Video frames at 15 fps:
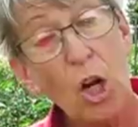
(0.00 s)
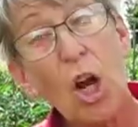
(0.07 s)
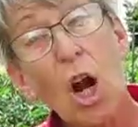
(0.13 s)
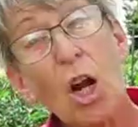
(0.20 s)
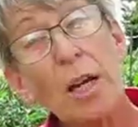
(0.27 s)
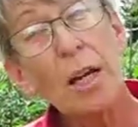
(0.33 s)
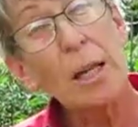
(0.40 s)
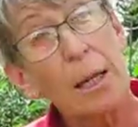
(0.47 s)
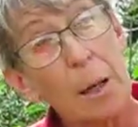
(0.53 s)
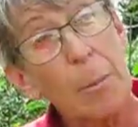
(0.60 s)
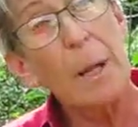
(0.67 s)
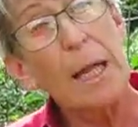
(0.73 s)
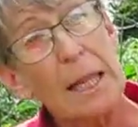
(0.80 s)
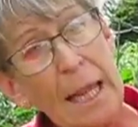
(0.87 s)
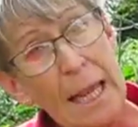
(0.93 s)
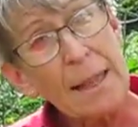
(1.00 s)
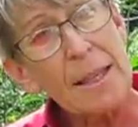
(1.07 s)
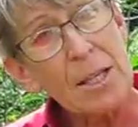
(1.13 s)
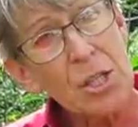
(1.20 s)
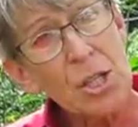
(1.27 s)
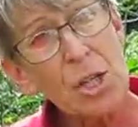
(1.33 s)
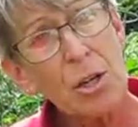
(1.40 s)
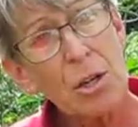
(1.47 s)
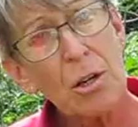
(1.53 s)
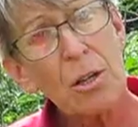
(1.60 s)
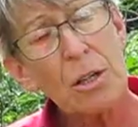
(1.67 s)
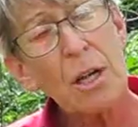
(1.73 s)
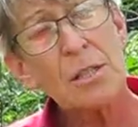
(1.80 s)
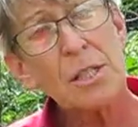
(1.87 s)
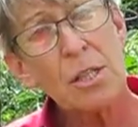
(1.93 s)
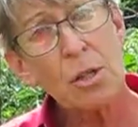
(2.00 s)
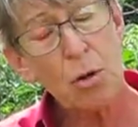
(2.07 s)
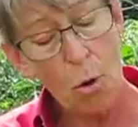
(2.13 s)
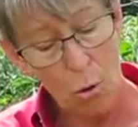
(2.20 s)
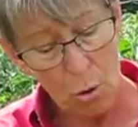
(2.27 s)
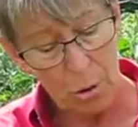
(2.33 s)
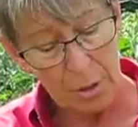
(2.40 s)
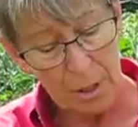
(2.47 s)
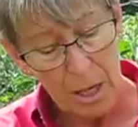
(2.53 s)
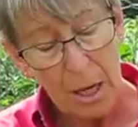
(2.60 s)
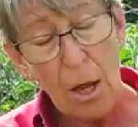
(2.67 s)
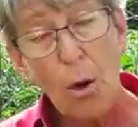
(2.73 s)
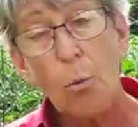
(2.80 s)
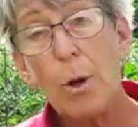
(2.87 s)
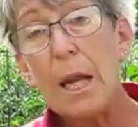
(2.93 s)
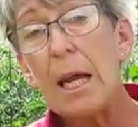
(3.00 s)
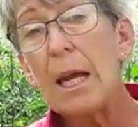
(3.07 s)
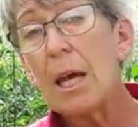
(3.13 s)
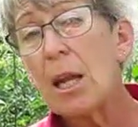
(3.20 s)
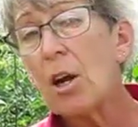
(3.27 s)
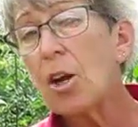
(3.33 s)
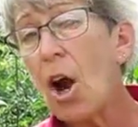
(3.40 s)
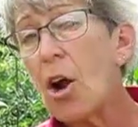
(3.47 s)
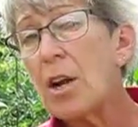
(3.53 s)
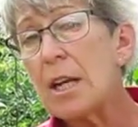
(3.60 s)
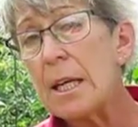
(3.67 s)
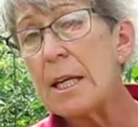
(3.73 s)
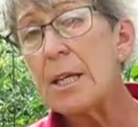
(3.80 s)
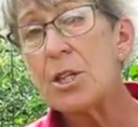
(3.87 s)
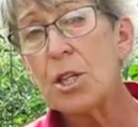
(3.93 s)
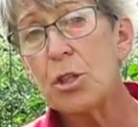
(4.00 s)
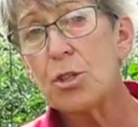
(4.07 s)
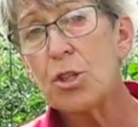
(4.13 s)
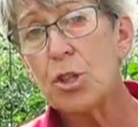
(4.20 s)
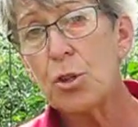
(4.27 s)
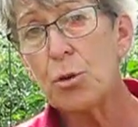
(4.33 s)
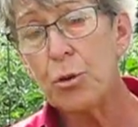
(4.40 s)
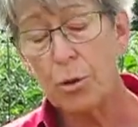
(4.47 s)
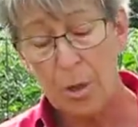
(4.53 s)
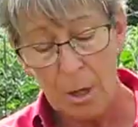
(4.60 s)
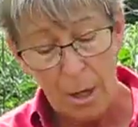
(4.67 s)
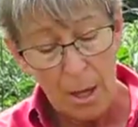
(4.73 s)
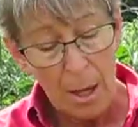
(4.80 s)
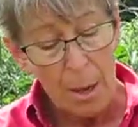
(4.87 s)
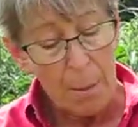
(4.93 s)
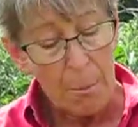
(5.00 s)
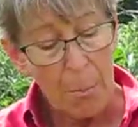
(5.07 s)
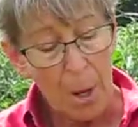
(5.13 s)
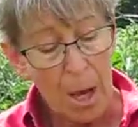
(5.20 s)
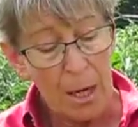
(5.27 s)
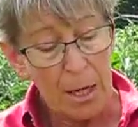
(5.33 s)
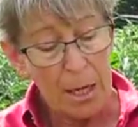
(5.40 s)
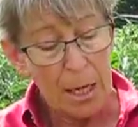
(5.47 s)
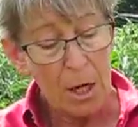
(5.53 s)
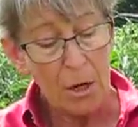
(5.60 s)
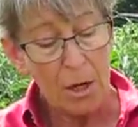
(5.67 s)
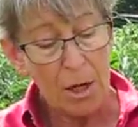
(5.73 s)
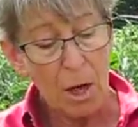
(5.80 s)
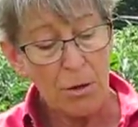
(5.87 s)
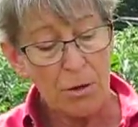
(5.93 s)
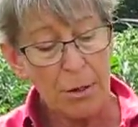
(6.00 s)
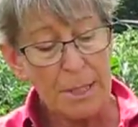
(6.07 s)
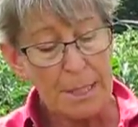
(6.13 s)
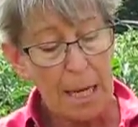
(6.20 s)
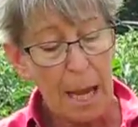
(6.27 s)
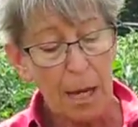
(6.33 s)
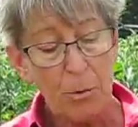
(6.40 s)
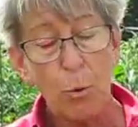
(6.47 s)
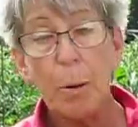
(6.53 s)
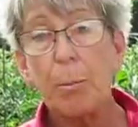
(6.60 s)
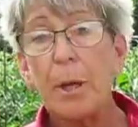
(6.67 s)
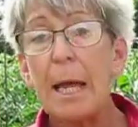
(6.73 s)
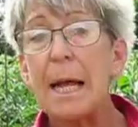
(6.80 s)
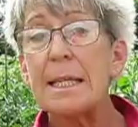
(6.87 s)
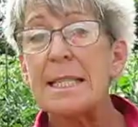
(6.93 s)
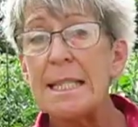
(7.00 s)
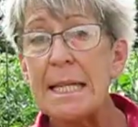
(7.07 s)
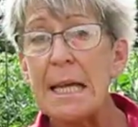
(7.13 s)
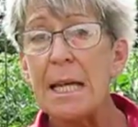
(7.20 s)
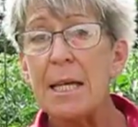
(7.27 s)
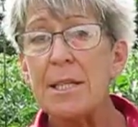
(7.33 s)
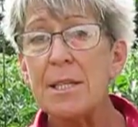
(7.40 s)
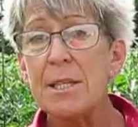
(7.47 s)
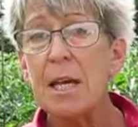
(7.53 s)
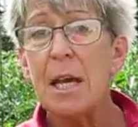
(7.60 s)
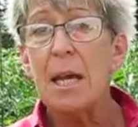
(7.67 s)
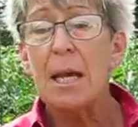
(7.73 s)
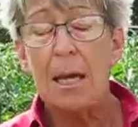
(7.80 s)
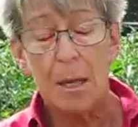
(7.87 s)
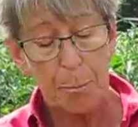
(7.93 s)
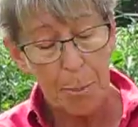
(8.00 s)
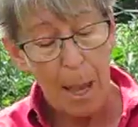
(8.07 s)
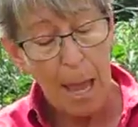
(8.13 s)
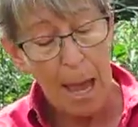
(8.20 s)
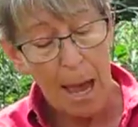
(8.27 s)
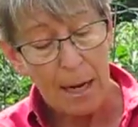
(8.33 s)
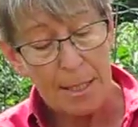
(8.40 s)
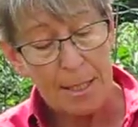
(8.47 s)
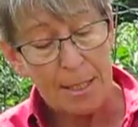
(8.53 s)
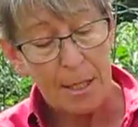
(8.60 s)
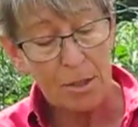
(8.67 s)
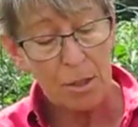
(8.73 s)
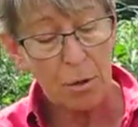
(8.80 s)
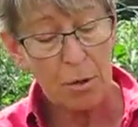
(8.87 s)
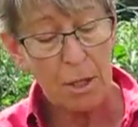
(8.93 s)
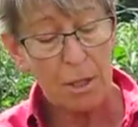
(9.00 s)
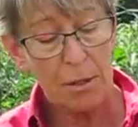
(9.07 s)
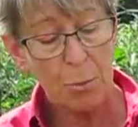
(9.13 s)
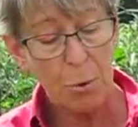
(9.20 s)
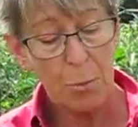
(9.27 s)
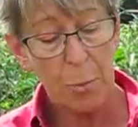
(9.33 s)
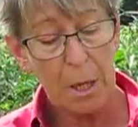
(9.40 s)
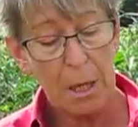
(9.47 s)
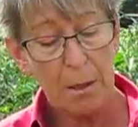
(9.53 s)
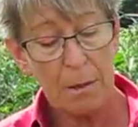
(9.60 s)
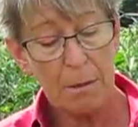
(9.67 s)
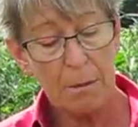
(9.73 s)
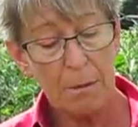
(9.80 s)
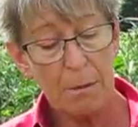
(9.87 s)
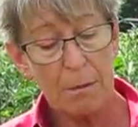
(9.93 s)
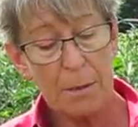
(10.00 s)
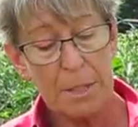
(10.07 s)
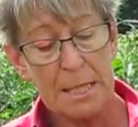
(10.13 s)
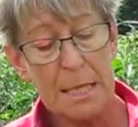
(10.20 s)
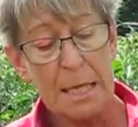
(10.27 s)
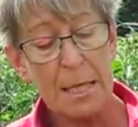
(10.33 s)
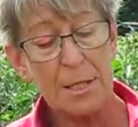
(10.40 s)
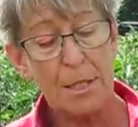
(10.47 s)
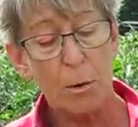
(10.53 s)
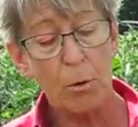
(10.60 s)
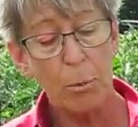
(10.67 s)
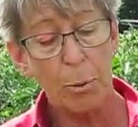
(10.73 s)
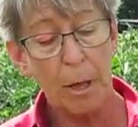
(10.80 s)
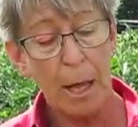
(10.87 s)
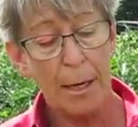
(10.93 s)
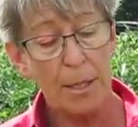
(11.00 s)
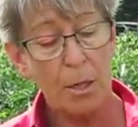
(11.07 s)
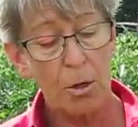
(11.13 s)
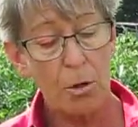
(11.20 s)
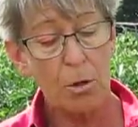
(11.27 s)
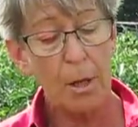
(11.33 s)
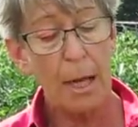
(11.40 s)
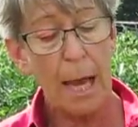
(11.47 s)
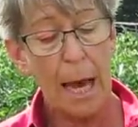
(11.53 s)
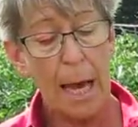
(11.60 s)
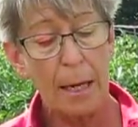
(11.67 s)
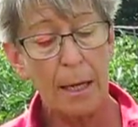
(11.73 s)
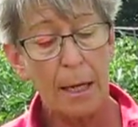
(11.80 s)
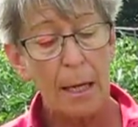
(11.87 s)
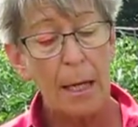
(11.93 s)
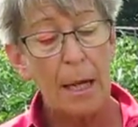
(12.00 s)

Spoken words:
garden a little bit late this year because of the cold. We didn't get our garden in until June. But here at Countryside, we plant seeds in packs. So these were beet seeds that were planted early on,